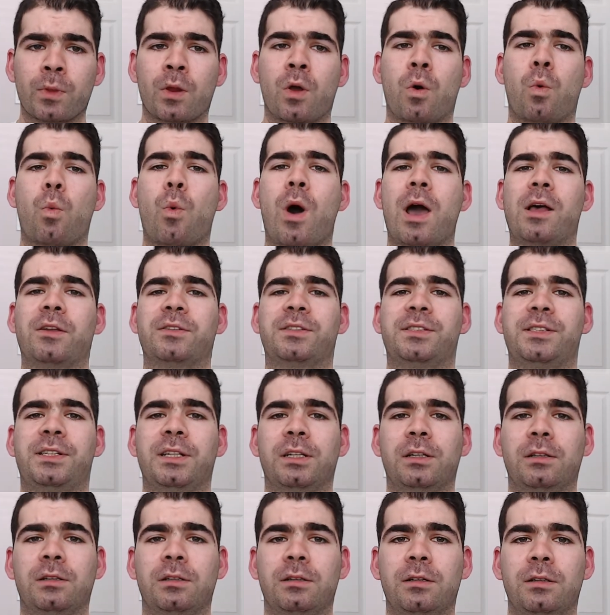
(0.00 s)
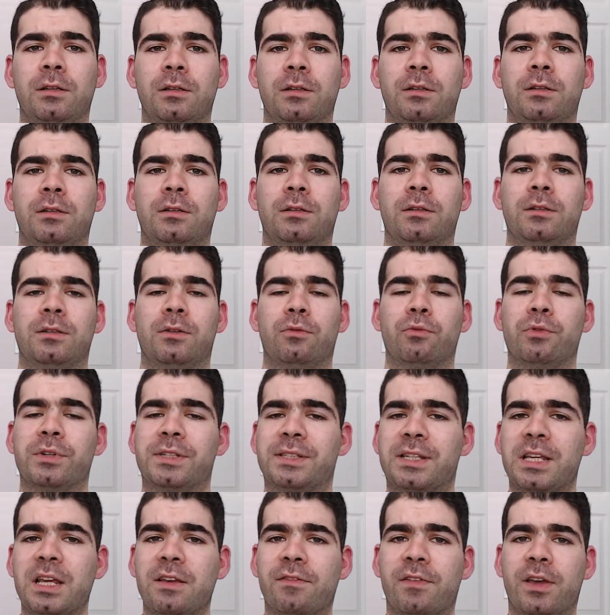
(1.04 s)
while still
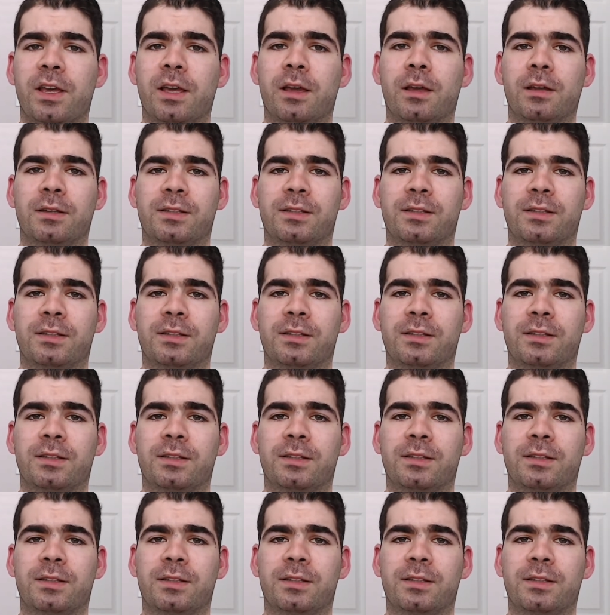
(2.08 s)
receiving